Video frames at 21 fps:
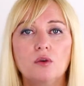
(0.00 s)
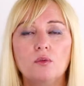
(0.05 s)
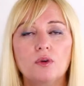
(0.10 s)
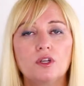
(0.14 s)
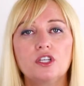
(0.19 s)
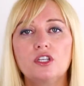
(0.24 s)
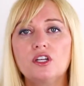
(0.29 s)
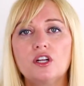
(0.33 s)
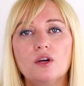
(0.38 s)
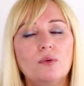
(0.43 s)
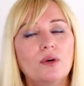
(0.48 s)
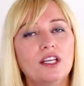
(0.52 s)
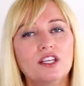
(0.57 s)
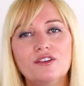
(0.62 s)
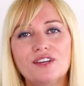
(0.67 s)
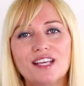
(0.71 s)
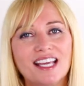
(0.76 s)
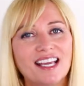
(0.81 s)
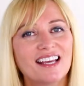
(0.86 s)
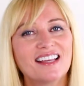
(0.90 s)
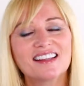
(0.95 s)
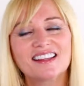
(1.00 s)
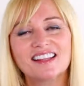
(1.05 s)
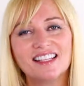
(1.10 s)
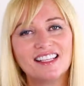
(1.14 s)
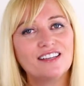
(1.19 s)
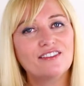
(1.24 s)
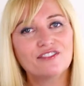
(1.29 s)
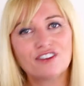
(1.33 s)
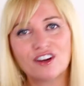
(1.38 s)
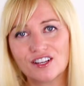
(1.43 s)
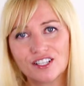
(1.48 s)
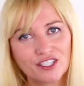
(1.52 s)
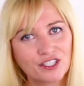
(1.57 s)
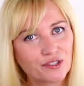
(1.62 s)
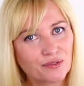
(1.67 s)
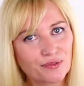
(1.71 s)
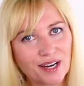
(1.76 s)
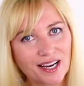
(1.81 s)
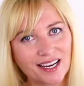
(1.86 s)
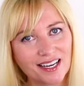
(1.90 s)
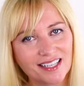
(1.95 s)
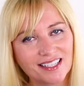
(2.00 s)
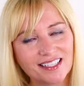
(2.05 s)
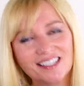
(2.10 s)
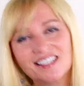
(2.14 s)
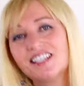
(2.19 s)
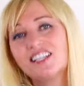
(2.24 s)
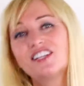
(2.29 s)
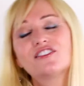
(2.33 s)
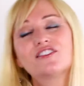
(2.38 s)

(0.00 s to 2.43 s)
Well, you know what? You can't live on trade.